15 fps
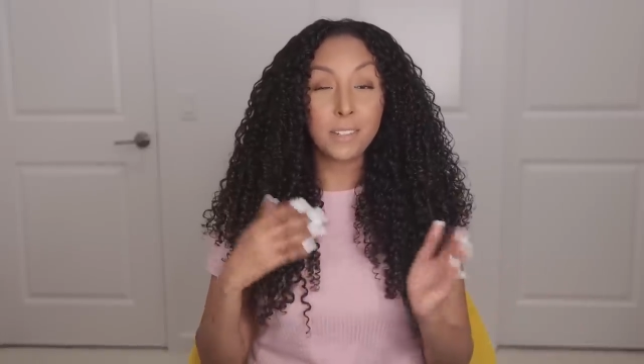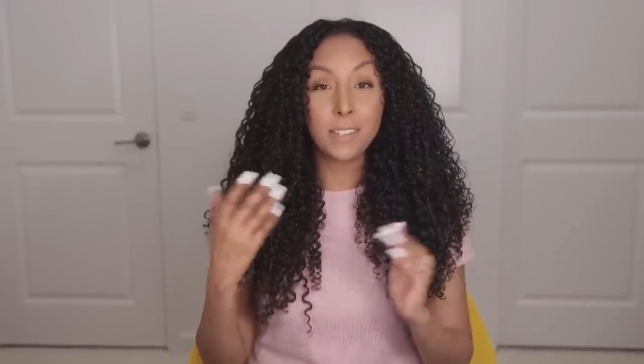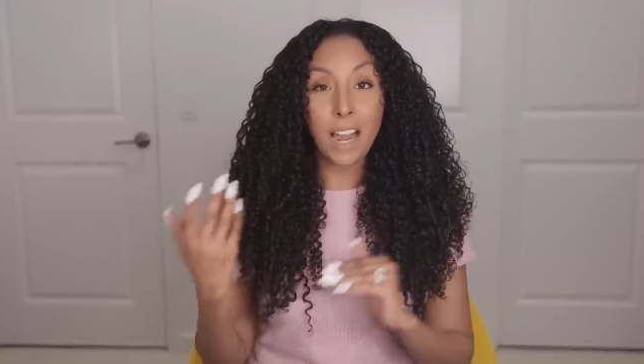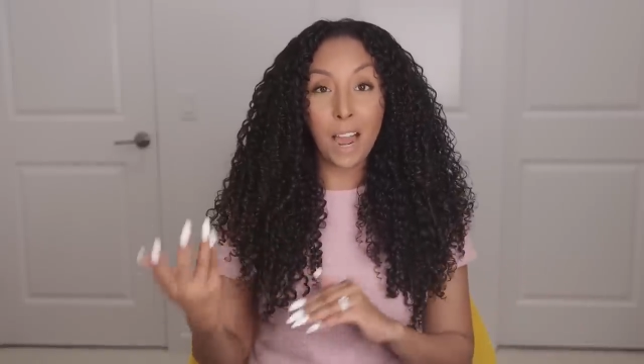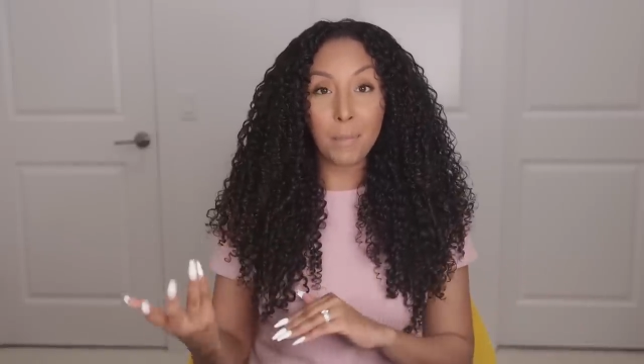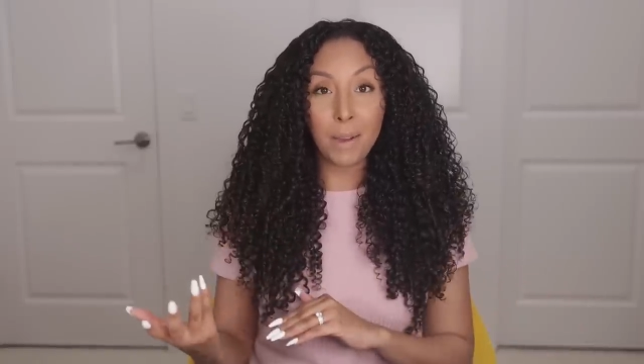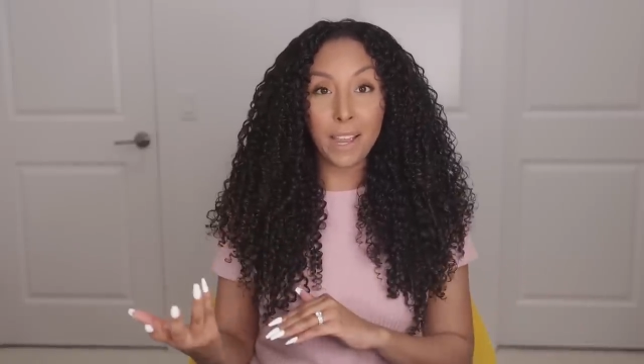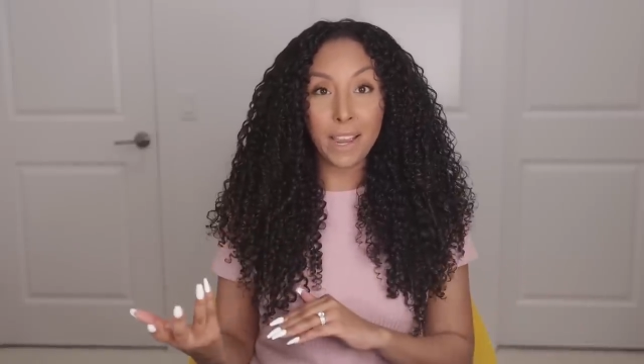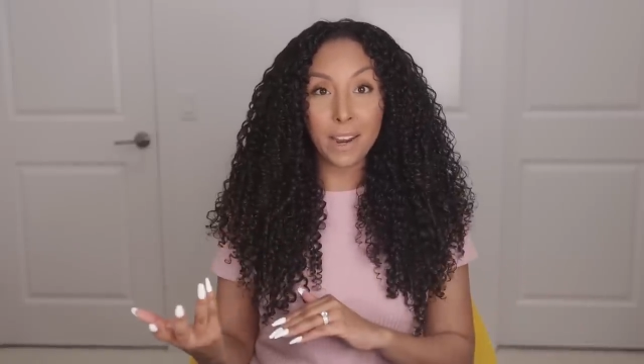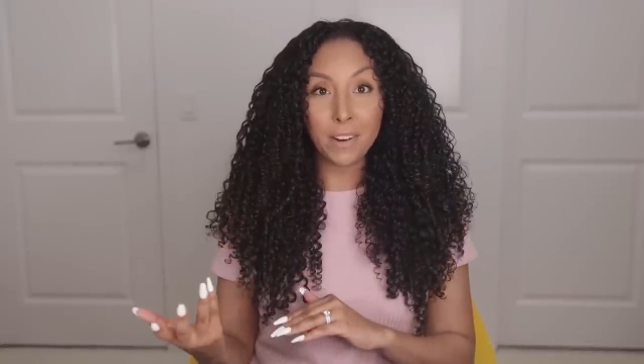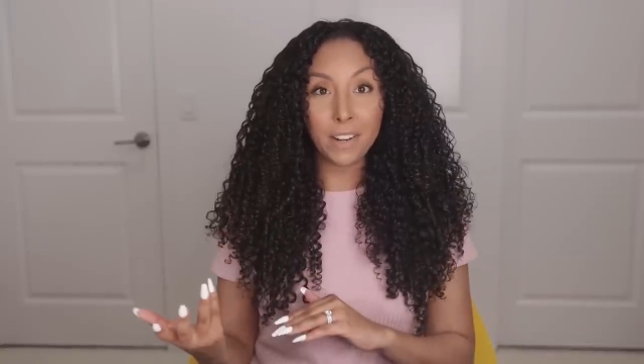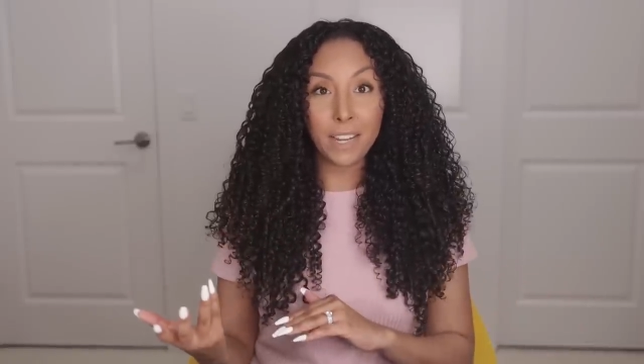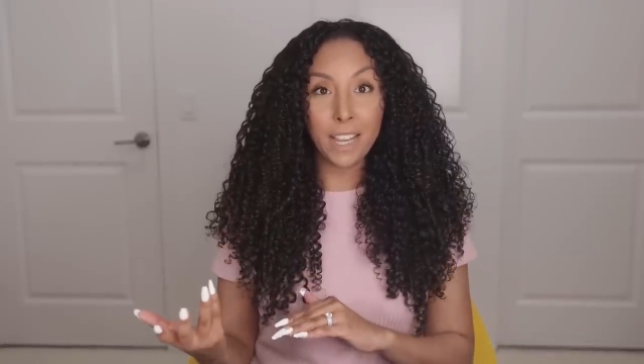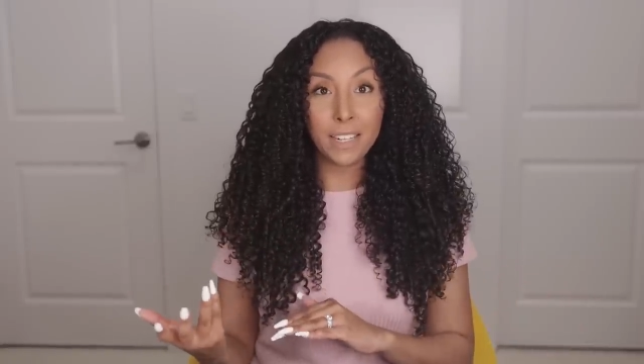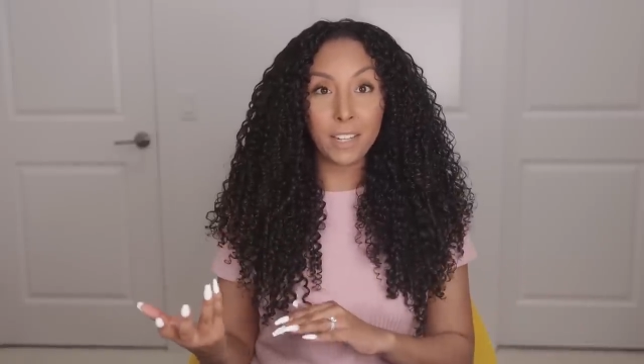to dye my hair
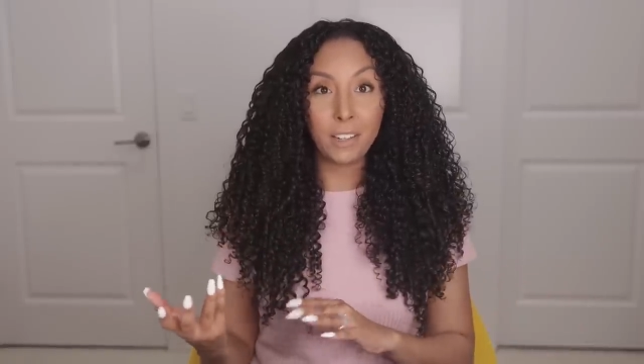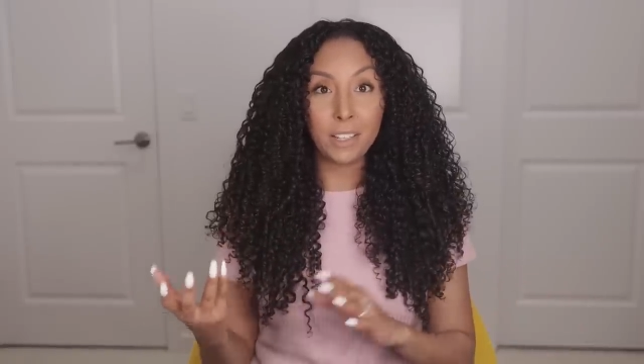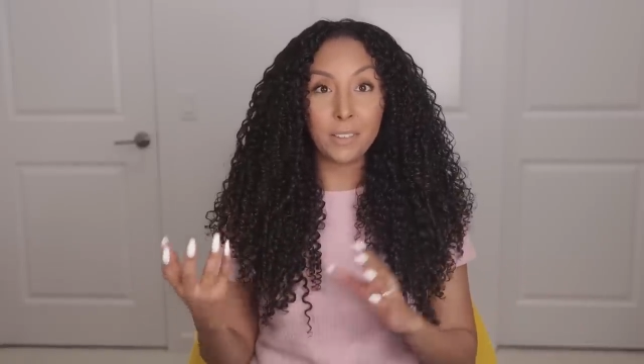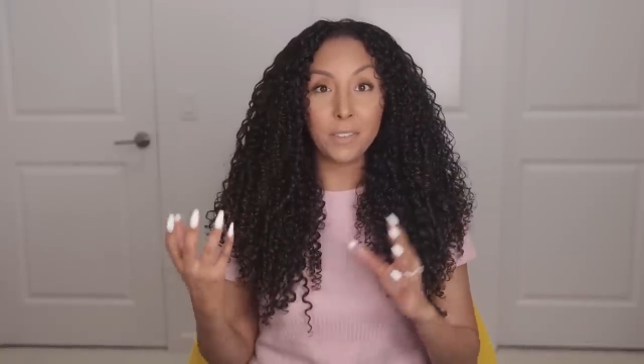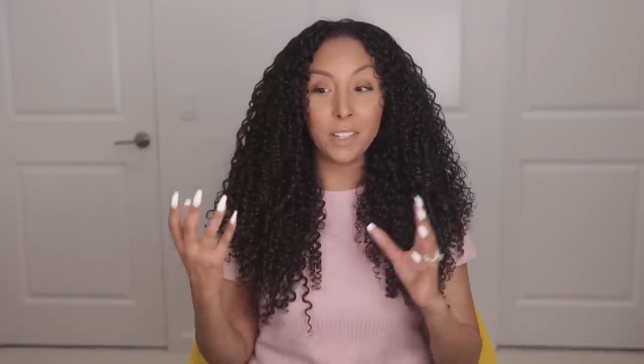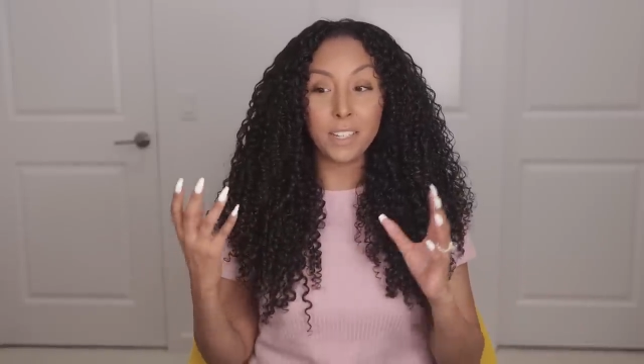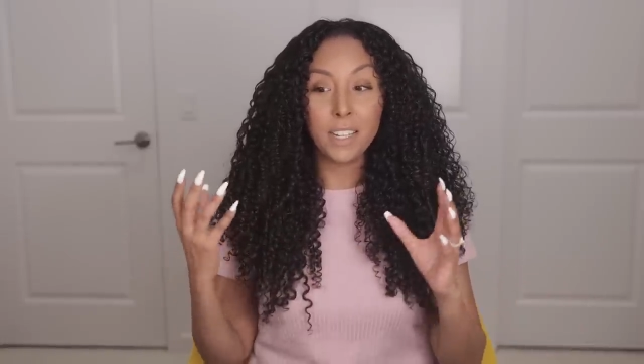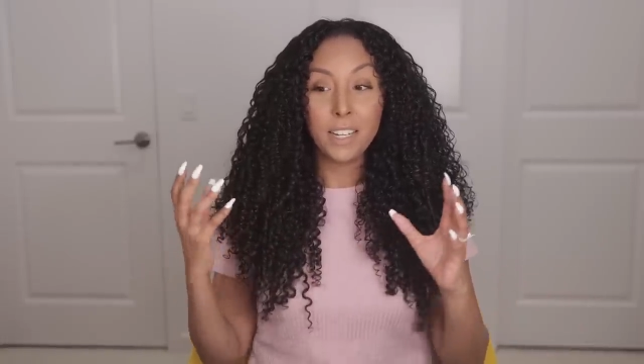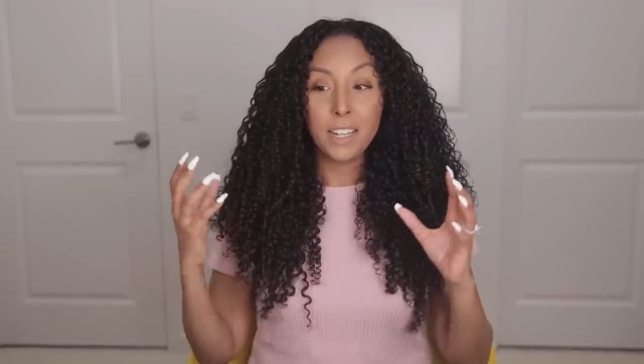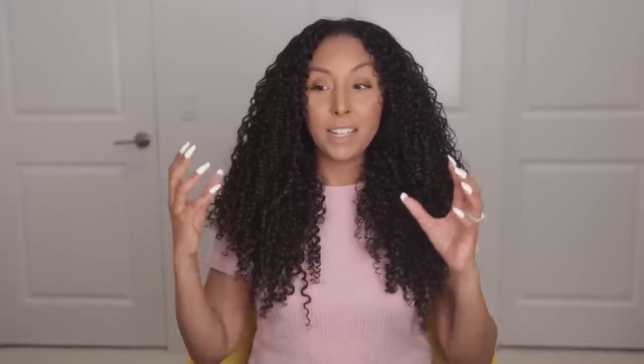again, I'll even